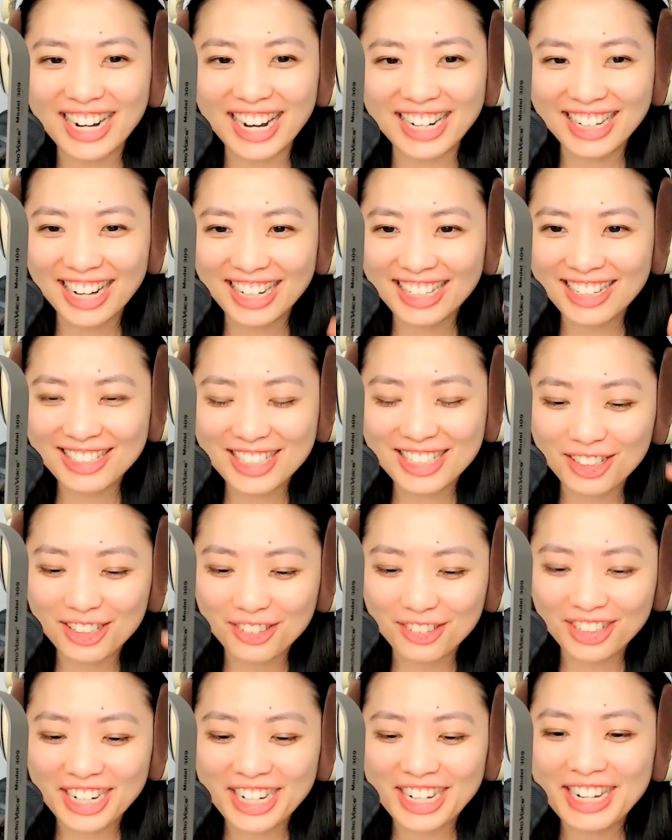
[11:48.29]
I got a
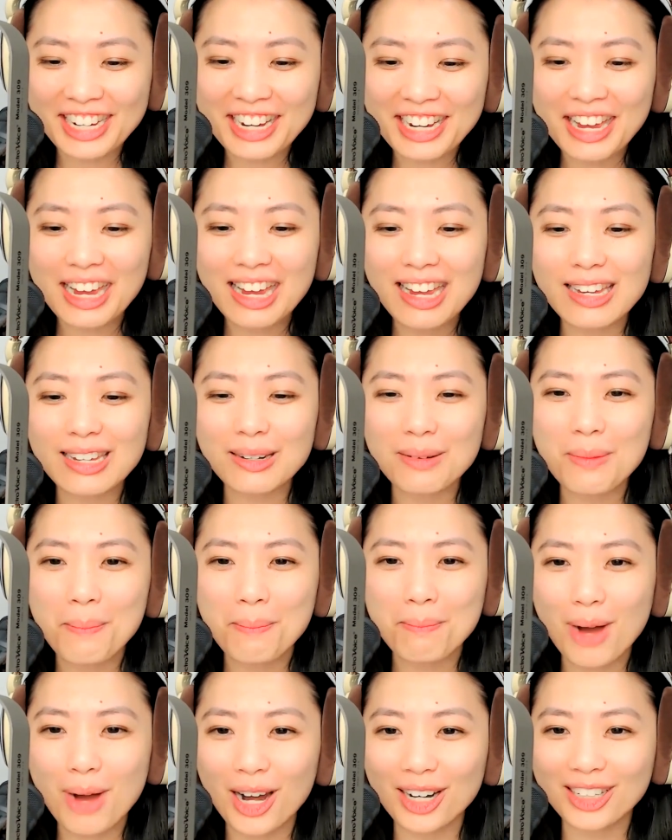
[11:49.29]
degree in
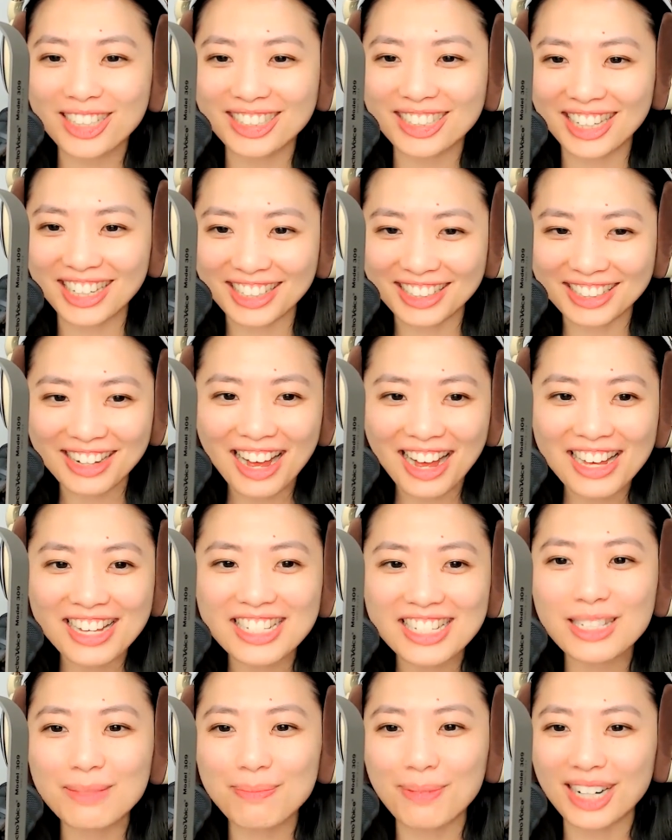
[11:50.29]
marketing,
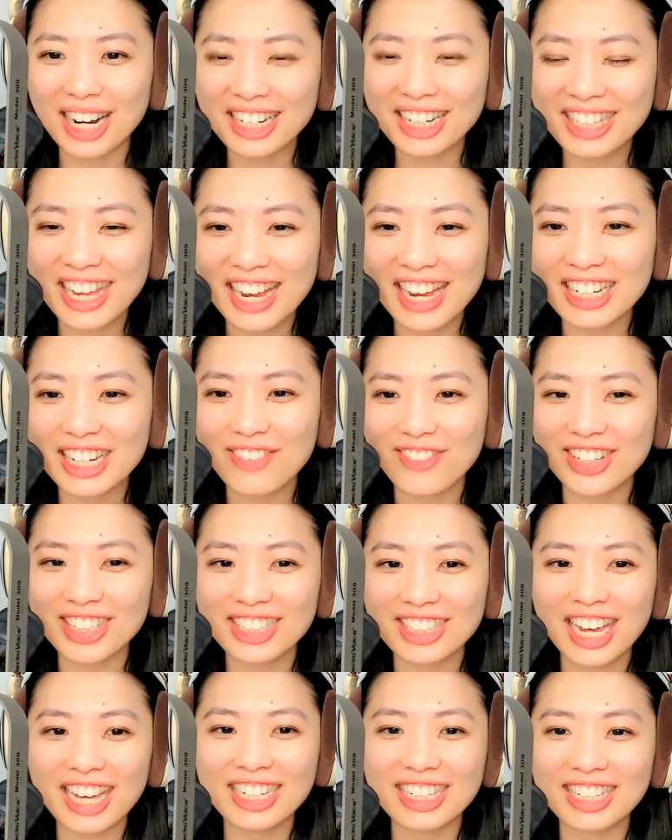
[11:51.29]
guys, but I can't even
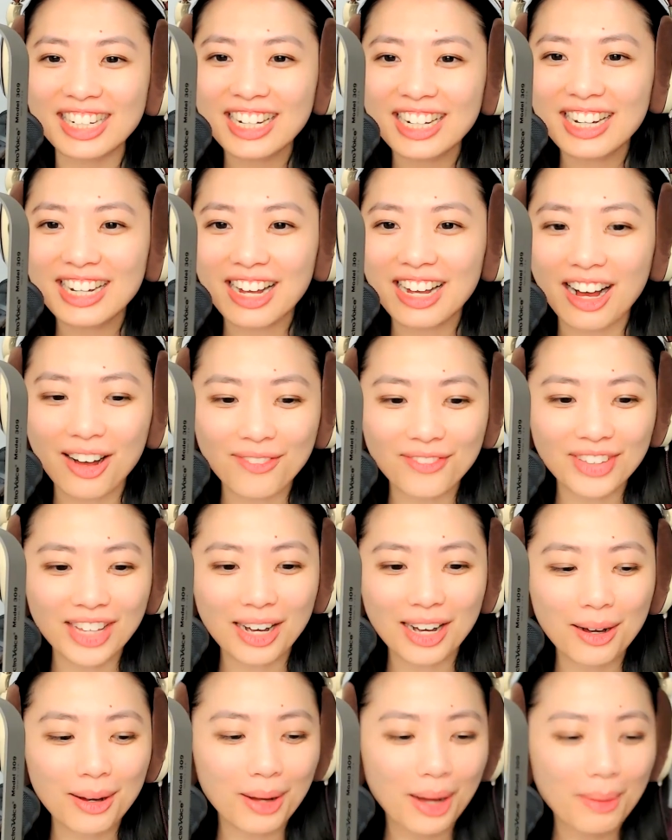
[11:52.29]
get um,
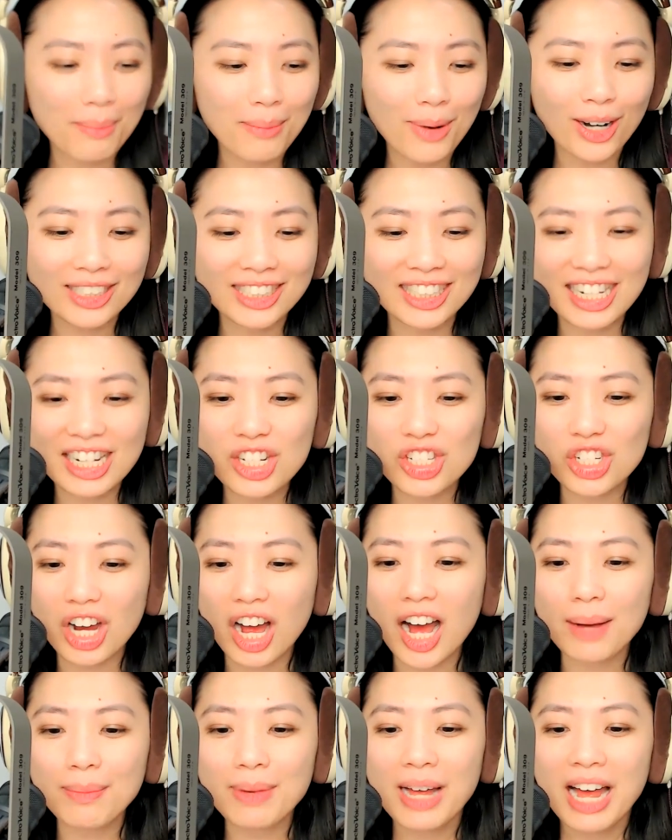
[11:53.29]
a, a marketing
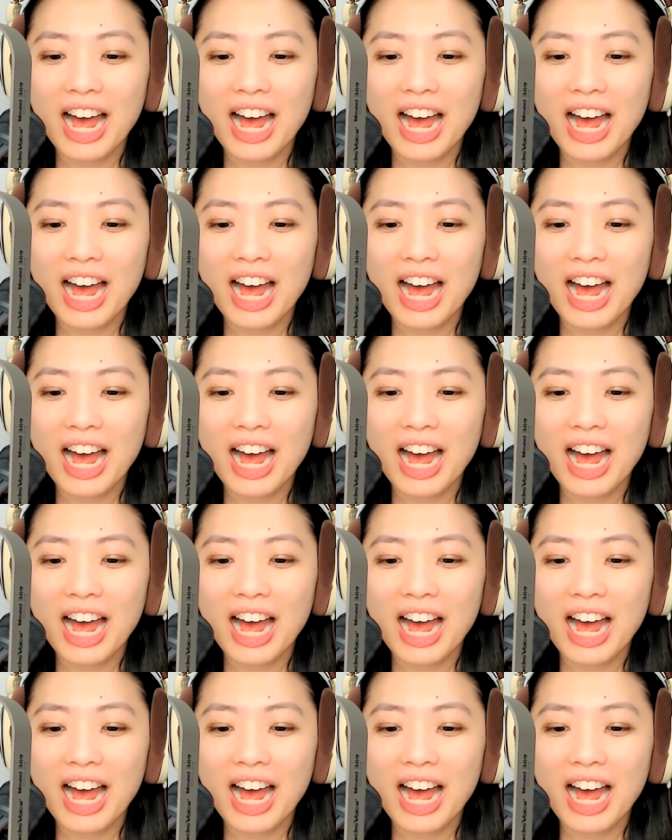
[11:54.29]
job.